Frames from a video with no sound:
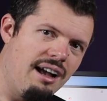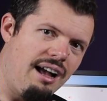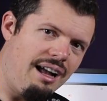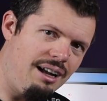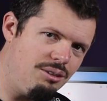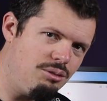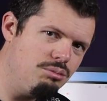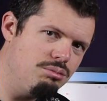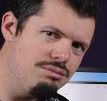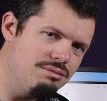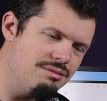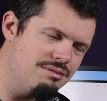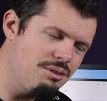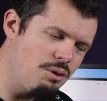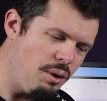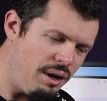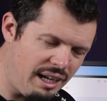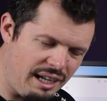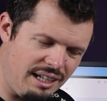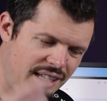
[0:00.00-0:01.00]
how
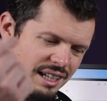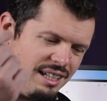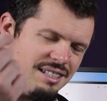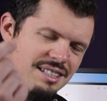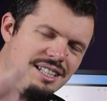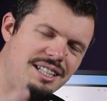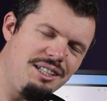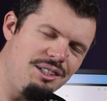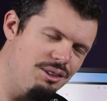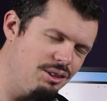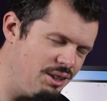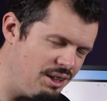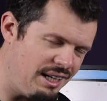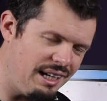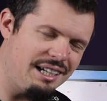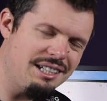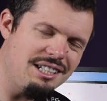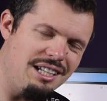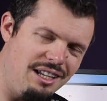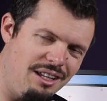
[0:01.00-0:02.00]
quick and easy you could
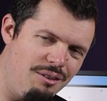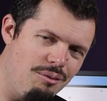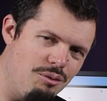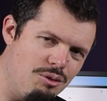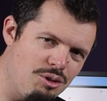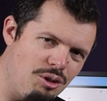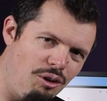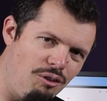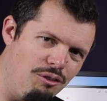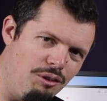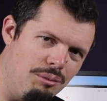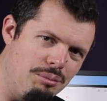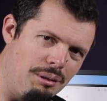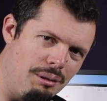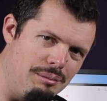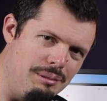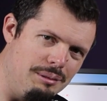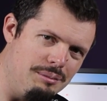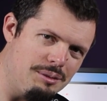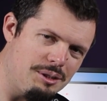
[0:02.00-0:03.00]
actually solve your
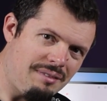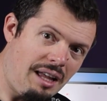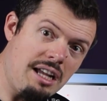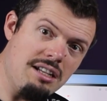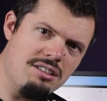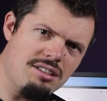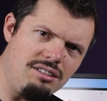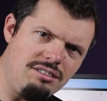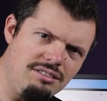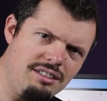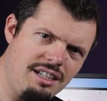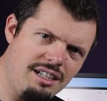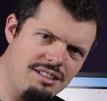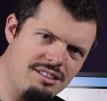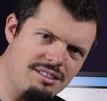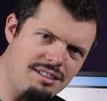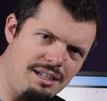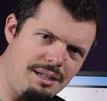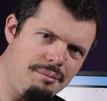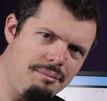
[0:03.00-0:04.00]
problems. Until
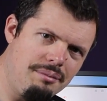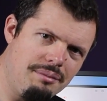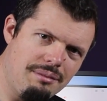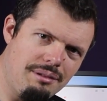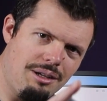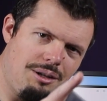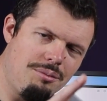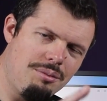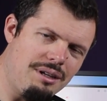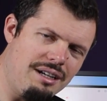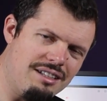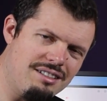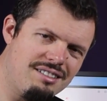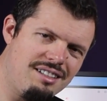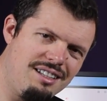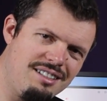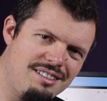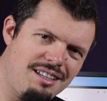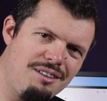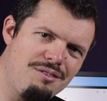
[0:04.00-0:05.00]
next time, hope you guys
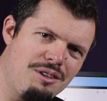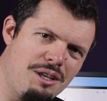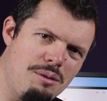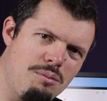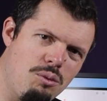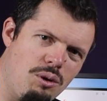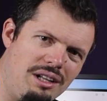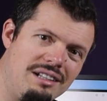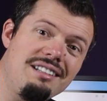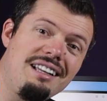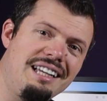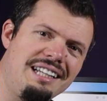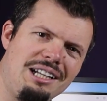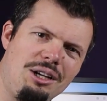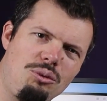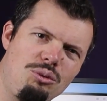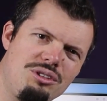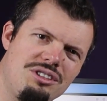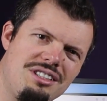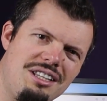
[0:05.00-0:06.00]
stay safe, keep well, and
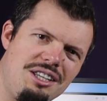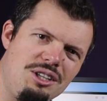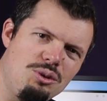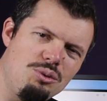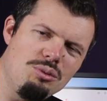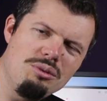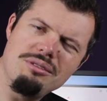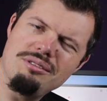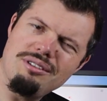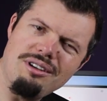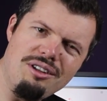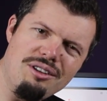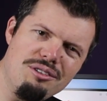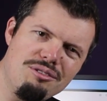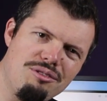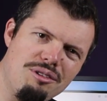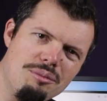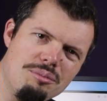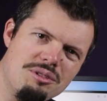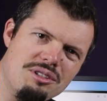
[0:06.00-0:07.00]
I will see you on
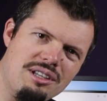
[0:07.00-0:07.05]
the flip